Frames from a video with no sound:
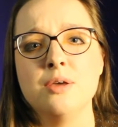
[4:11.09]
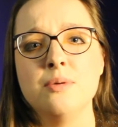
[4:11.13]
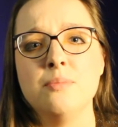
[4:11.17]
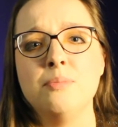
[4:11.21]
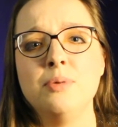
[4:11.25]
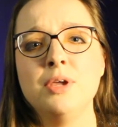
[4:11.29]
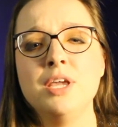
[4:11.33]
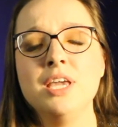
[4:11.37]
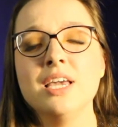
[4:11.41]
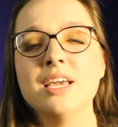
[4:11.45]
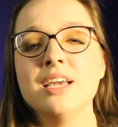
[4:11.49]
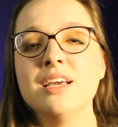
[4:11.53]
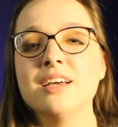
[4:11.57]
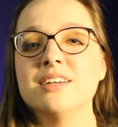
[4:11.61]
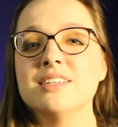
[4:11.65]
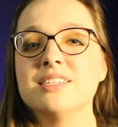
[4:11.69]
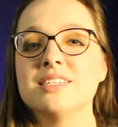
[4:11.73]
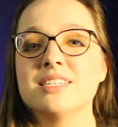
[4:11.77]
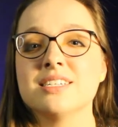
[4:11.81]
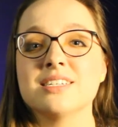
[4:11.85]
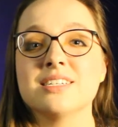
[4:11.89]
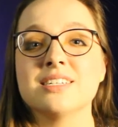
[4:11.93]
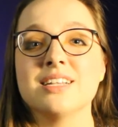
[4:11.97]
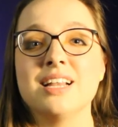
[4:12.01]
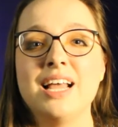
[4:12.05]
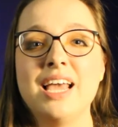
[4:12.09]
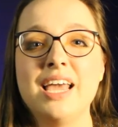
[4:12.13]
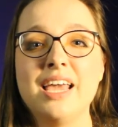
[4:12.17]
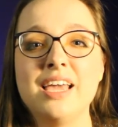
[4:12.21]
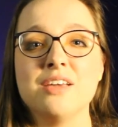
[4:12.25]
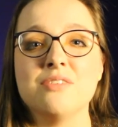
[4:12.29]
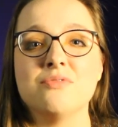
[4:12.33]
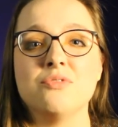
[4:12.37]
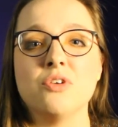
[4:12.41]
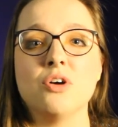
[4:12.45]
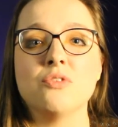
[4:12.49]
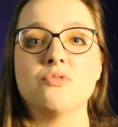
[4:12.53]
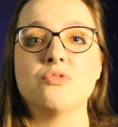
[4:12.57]
Being a
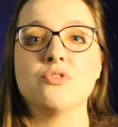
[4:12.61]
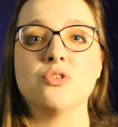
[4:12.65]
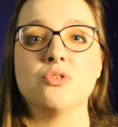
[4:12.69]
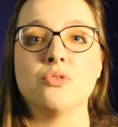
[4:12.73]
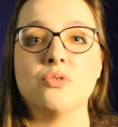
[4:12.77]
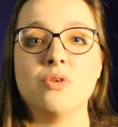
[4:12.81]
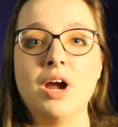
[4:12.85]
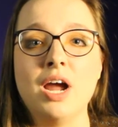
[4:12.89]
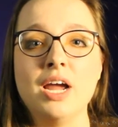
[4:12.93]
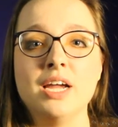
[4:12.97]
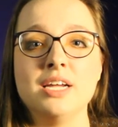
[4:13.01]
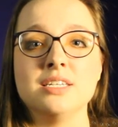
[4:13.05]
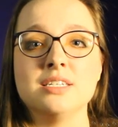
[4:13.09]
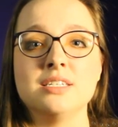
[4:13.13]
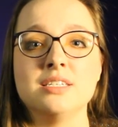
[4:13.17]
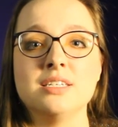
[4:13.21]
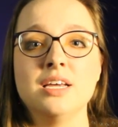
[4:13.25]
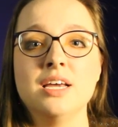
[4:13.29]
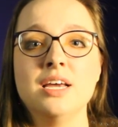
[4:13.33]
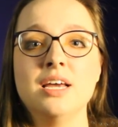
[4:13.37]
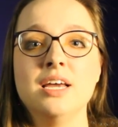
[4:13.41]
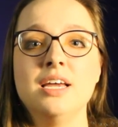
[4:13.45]
slave of Christ